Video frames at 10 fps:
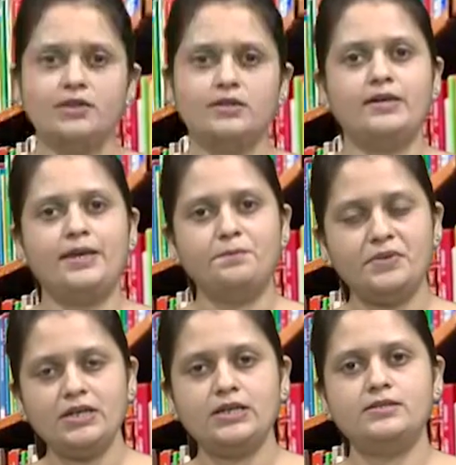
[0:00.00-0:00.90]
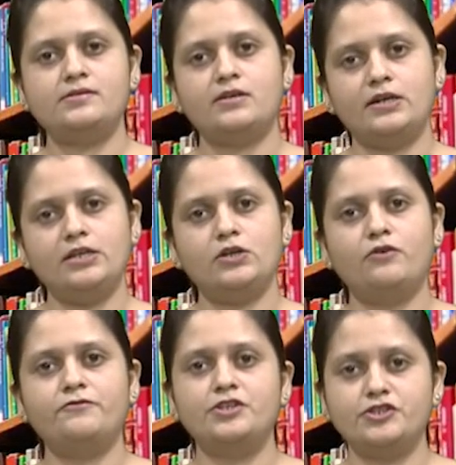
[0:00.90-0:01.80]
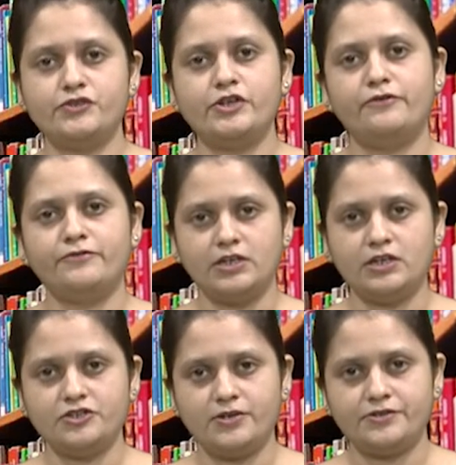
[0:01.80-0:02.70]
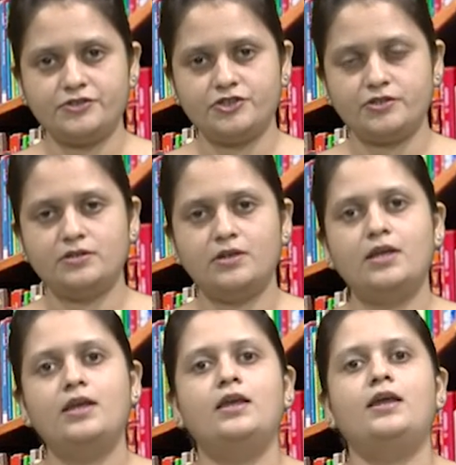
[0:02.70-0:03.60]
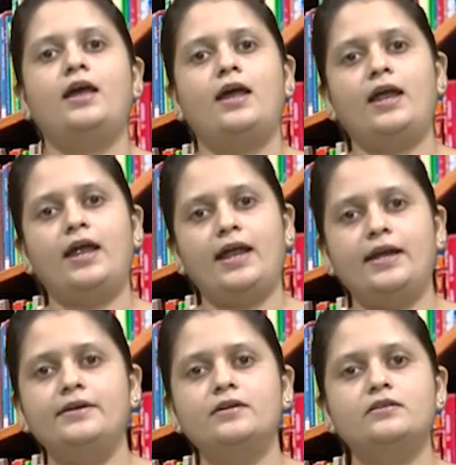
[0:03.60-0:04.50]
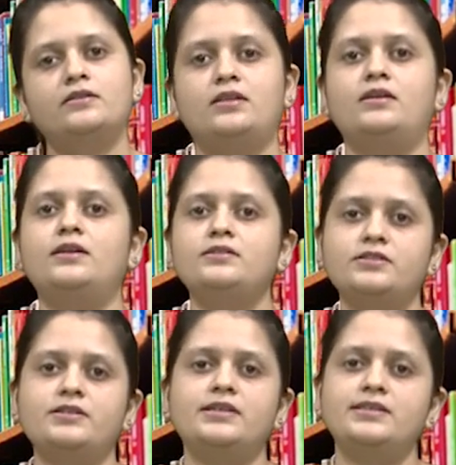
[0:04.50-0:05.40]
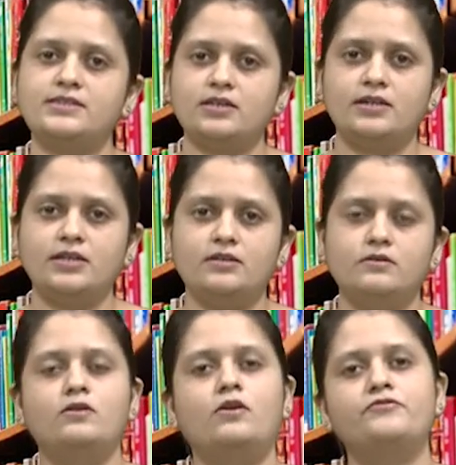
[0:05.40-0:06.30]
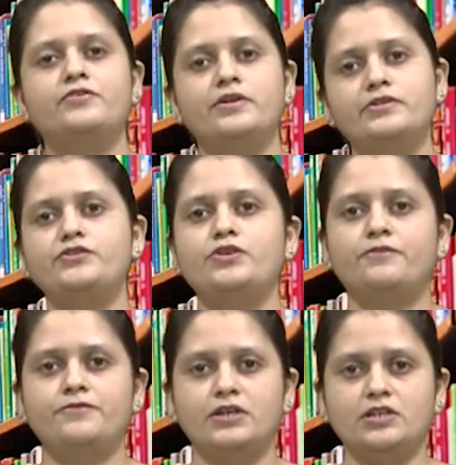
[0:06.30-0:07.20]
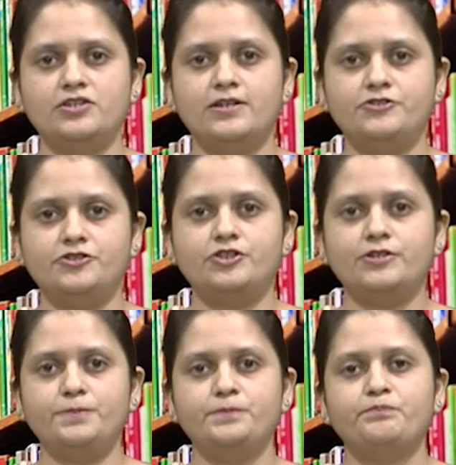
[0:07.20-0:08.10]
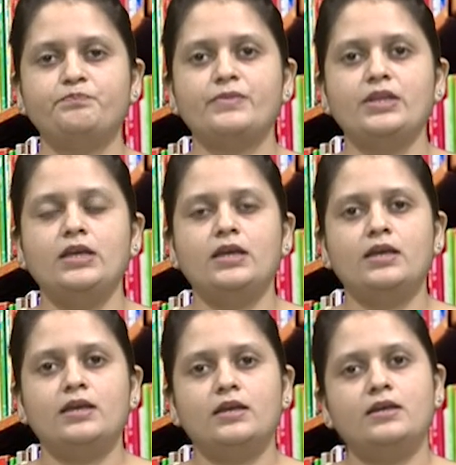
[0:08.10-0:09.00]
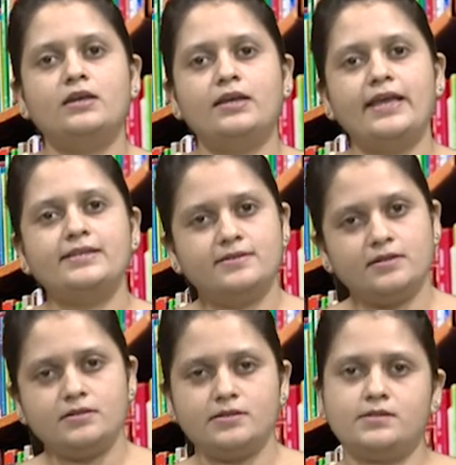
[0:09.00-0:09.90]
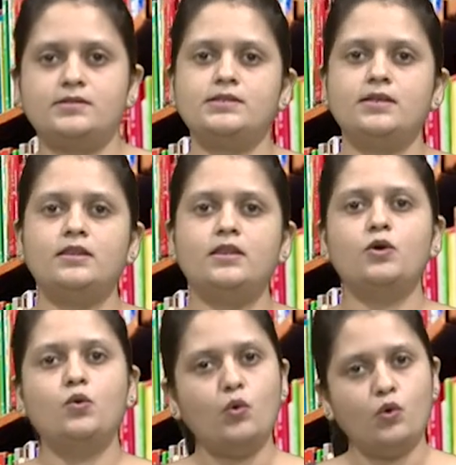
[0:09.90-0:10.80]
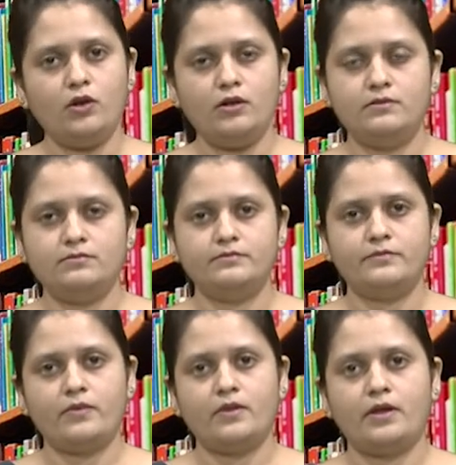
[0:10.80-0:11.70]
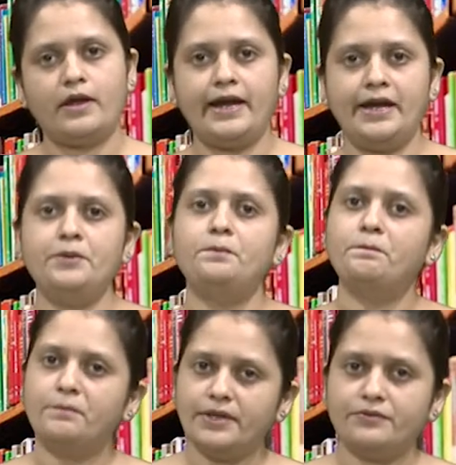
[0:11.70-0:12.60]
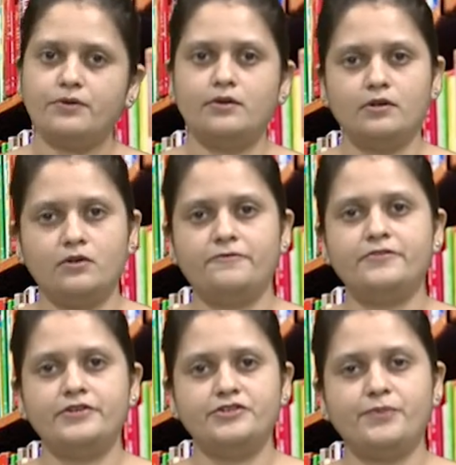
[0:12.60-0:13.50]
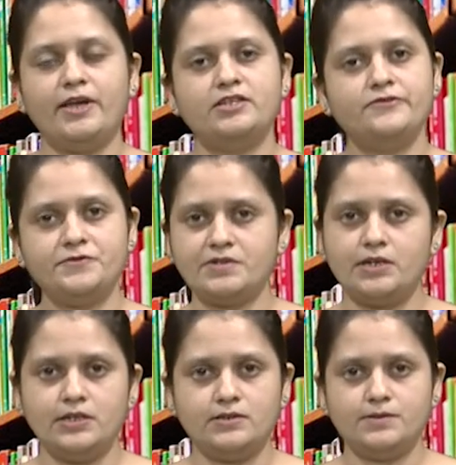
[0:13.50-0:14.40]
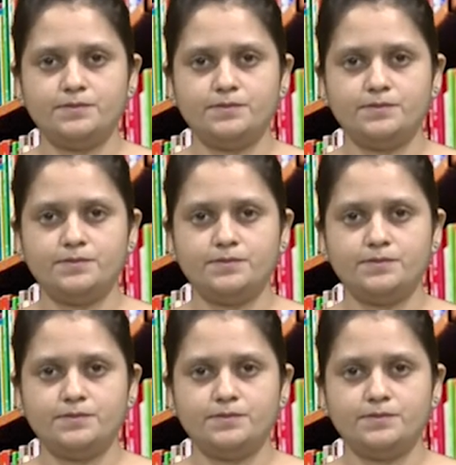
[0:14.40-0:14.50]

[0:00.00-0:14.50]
the empirical study of history of English literature and the literary study of the history of English literature exists in the goal and method of the respective studies.